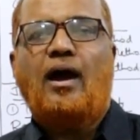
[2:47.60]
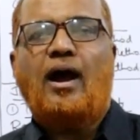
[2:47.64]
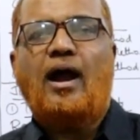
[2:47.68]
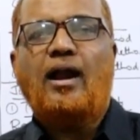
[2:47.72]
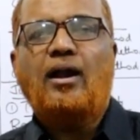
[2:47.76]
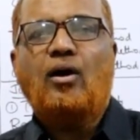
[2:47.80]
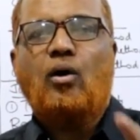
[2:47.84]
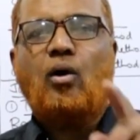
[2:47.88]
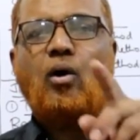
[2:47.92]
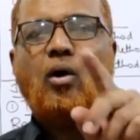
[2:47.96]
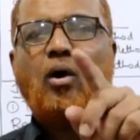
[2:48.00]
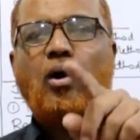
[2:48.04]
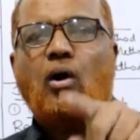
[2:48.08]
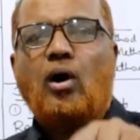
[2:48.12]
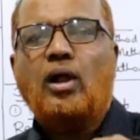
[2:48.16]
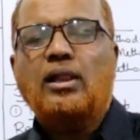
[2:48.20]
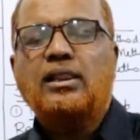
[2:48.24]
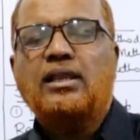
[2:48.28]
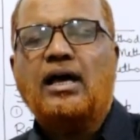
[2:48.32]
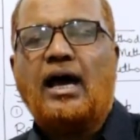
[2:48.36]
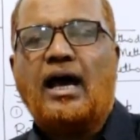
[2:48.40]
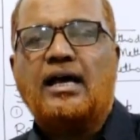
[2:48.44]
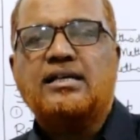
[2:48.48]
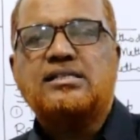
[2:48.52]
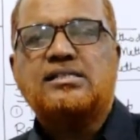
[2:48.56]
And
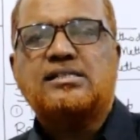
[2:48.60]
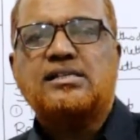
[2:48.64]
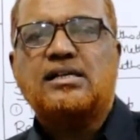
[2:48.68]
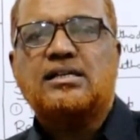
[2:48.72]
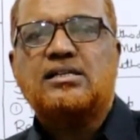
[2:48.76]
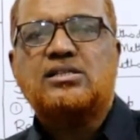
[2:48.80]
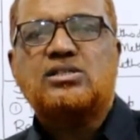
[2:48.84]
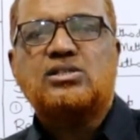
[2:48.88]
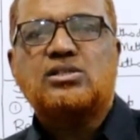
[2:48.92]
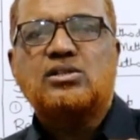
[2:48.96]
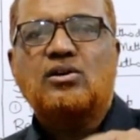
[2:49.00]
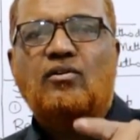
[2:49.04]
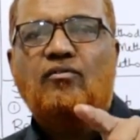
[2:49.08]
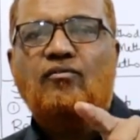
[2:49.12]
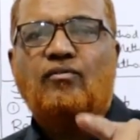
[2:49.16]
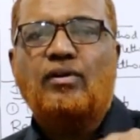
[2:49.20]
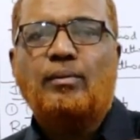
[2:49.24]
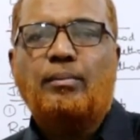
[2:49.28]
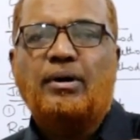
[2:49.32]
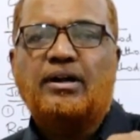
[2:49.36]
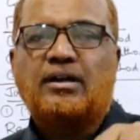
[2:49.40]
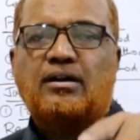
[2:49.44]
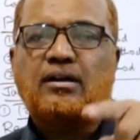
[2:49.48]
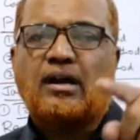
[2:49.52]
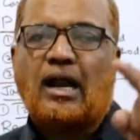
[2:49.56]
all the assets
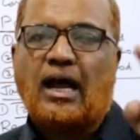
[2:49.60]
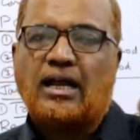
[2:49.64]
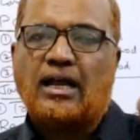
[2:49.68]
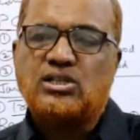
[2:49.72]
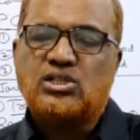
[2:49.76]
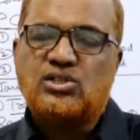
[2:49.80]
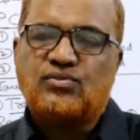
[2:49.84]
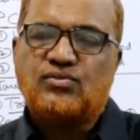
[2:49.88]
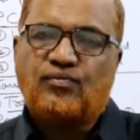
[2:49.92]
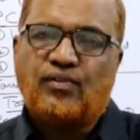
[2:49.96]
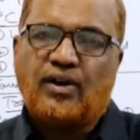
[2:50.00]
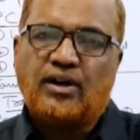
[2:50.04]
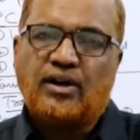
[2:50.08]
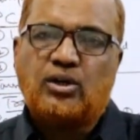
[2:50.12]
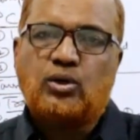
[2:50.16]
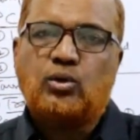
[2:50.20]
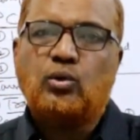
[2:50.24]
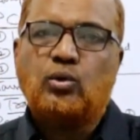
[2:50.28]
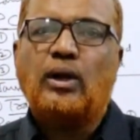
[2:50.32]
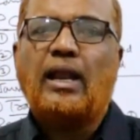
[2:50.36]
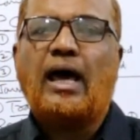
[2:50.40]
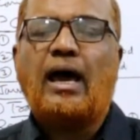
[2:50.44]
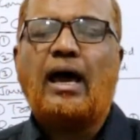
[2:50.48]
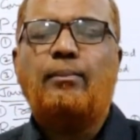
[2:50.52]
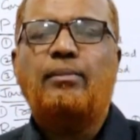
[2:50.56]
will be transferred
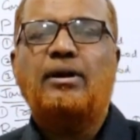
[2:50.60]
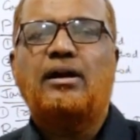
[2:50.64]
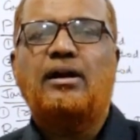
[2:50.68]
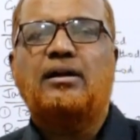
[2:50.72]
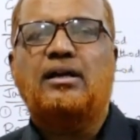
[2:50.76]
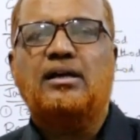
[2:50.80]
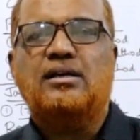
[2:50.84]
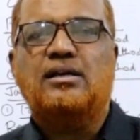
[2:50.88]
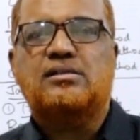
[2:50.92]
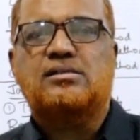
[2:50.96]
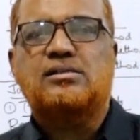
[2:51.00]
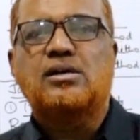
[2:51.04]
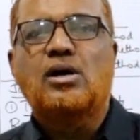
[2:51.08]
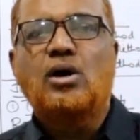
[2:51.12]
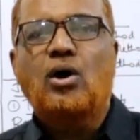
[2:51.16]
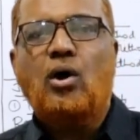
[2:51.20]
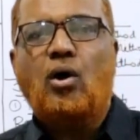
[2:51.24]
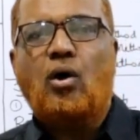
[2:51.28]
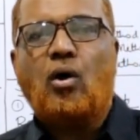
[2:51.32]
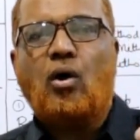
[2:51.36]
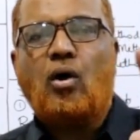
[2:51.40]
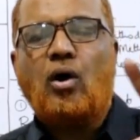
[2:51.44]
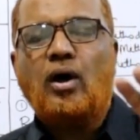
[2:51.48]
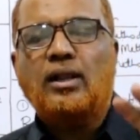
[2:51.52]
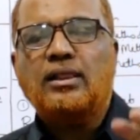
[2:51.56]
to liabilities.
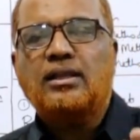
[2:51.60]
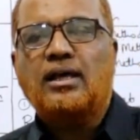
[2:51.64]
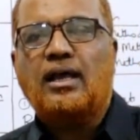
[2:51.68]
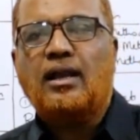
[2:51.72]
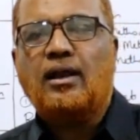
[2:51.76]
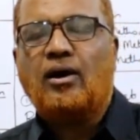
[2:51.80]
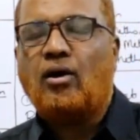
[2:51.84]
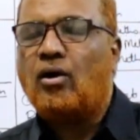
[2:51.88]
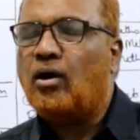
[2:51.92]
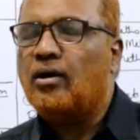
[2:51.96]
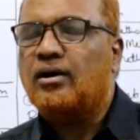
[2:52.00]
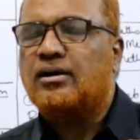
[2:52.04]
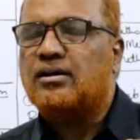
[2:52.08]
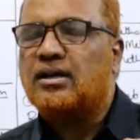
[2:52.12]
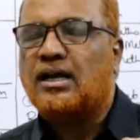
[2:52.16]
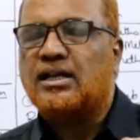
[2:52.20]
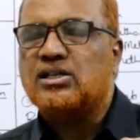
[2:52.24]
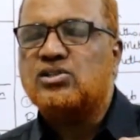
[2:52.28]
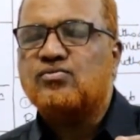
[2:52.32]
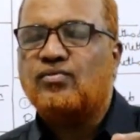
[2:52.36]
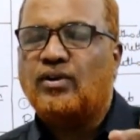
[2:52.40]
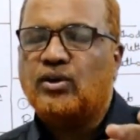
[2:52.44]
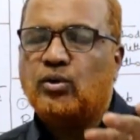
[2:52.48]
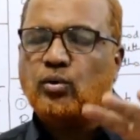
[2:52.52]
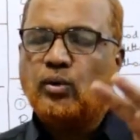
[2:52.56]
All the uh,
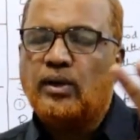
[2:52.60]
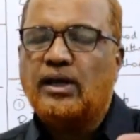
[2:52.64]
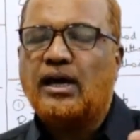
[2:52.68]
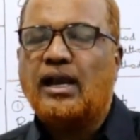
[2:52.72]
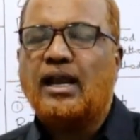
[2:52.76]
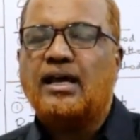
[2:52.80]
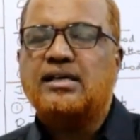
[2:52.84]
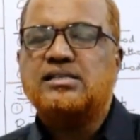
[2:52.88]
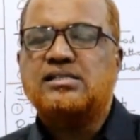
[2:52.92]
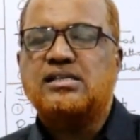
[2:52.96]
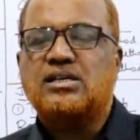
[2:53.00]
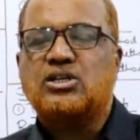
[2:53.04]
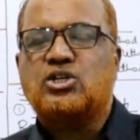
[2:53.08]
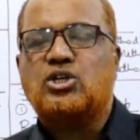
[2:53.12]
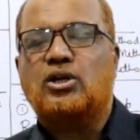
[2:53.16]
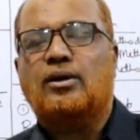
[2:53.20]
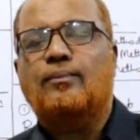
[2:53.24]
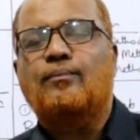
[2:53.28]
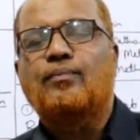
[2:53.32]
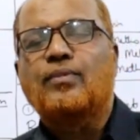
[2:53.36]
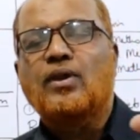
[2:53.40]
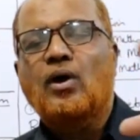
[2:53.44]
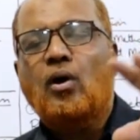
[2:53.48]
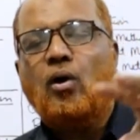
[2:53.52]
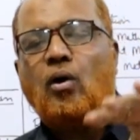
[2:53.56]
transferred to
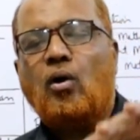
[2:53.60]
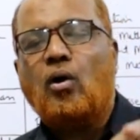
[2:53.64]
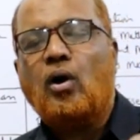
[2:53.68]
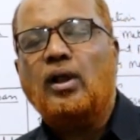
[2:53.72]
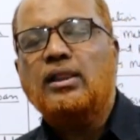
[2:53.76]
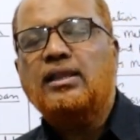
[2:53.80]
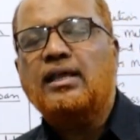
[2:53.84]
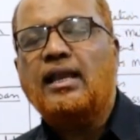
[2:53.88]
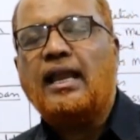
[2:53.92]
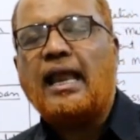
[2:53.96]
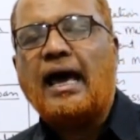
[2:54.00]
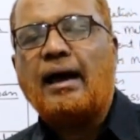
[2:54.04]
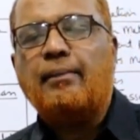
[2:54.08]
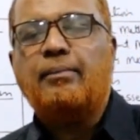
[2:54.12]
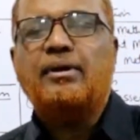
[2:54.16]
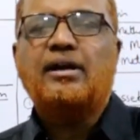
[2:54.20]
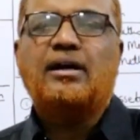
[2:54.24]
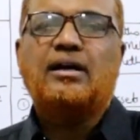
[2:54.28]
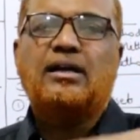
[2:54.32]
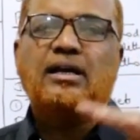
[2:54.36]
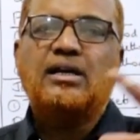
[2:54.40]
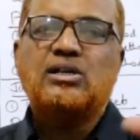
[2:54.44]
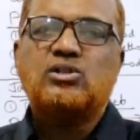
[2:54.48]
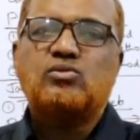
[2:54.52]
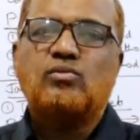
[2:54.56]
realization. All the
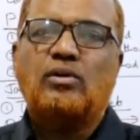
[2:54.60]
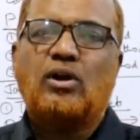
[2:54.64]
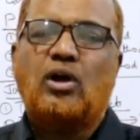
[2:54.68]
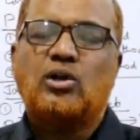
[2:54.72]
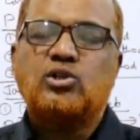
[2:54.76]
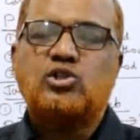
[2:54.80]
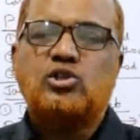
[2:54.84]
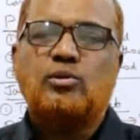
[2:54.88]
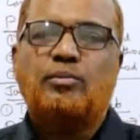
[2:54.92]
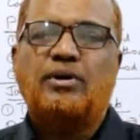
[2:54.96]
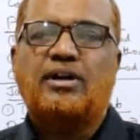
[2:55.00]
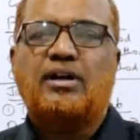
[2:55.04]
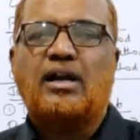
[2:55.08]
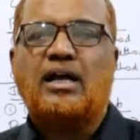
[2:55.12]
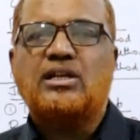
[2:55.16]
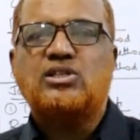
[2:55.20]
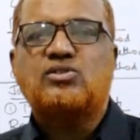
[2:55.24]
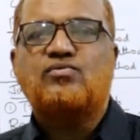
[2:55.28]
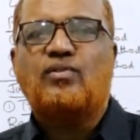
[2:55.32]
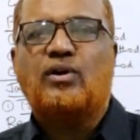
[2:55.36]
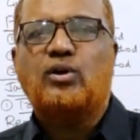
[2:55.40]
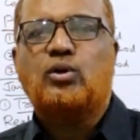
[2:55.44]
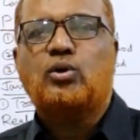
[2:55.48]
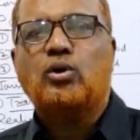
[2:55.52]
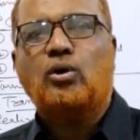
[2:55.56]
liabilities will also be
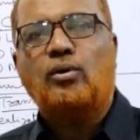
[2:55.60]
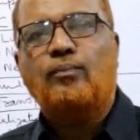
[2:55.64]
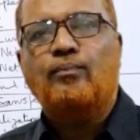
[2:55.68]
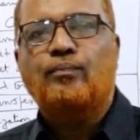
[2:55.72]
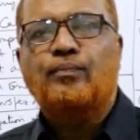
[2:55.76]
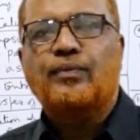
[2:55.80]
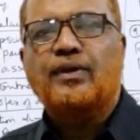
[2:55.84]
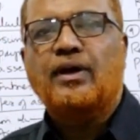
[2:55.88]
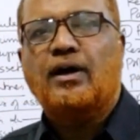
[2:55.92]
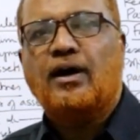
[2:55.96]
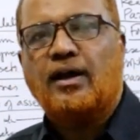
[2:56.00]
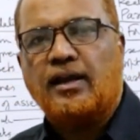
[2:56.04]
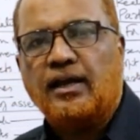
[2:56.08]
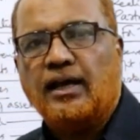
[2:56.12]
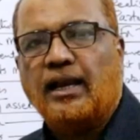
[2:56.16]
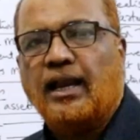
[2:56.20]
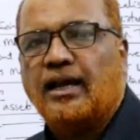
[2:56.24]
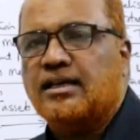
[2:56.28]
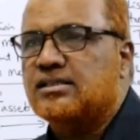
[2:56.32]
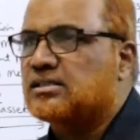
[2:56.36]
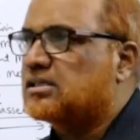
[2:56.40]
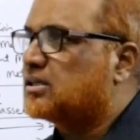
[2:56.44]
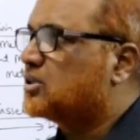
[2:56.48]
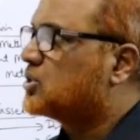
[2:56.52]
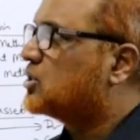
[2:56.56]
transferred to
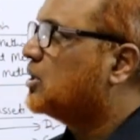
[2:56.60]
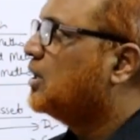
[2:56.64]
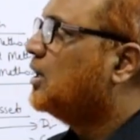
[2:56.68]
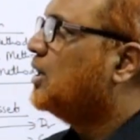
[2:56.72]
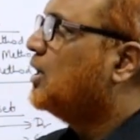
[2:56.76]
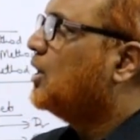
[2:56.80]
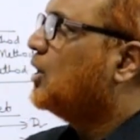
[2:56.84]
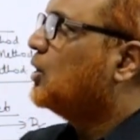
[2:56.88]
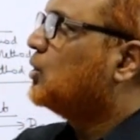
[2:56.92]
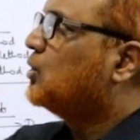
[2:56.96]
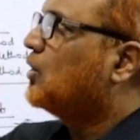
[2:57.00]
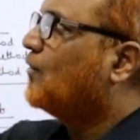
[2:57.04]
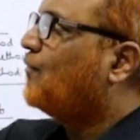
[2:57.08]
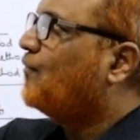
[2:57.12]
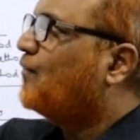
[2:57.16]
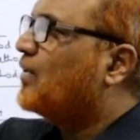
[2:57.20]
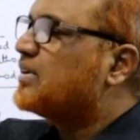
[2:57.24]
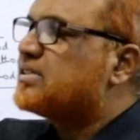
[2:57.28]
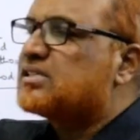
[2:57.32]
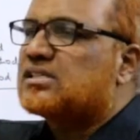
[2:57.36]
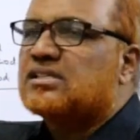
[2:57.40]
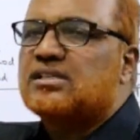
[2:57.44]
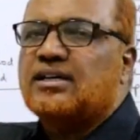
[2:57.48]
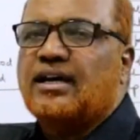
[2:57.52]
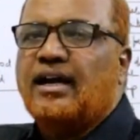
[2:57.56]
realization. The
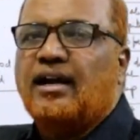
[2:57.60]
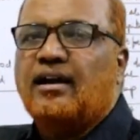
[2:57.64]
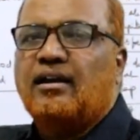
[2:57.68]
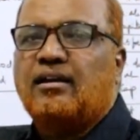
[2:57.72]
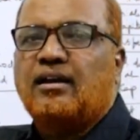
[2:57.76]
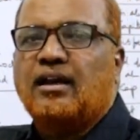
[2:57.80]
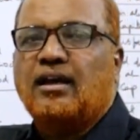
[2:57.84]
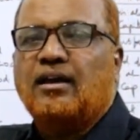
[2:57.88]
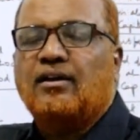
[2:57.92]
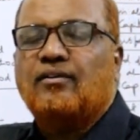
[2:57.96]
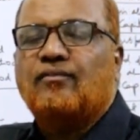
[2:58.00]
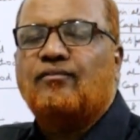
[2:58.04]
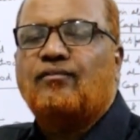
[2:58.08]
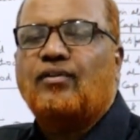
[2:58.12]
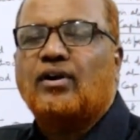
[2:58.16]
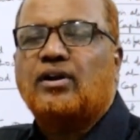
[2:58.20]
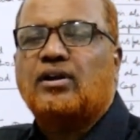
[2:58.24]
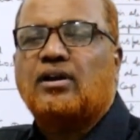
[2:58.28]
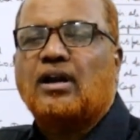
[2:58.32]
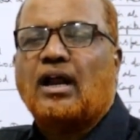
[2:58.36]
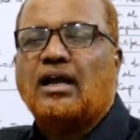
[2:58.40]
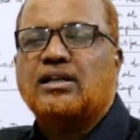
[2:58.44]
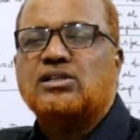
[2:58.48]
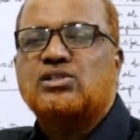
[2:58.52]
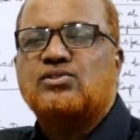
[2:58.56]
first entry
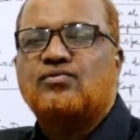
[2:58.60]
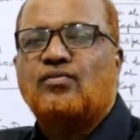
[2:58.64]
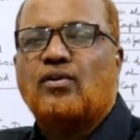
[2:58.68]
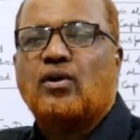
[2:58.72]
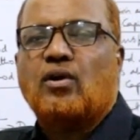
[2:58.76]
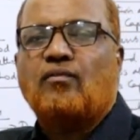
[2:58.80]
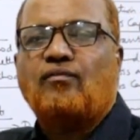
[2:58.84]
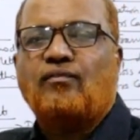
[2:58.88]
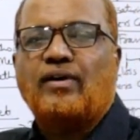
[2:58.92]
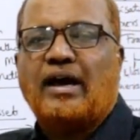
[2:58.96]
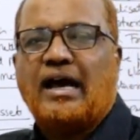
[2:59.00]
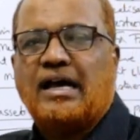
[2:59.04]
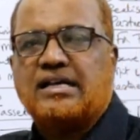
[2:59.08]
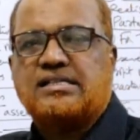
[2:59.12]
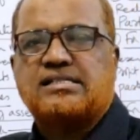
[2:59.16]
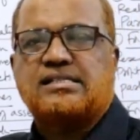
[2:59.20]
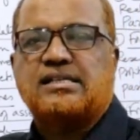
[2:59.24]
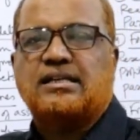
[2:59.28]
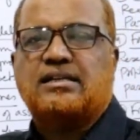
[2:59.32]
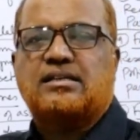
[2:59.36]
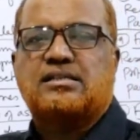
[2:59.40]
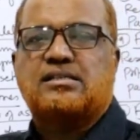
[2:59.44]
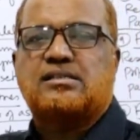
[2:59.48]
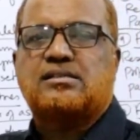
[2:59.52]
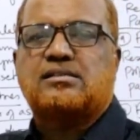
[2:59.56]
for transfer of
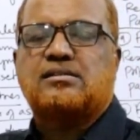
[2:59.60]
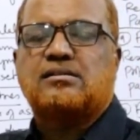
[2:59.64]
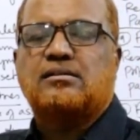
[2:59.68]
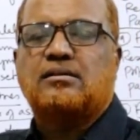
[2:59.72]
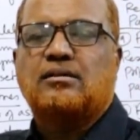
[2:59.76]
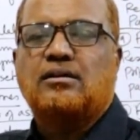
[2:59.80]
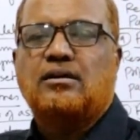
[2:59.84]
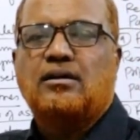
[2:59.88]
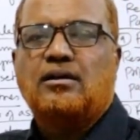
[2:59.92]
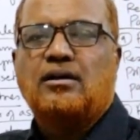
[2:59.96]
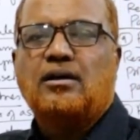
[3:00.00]
assets.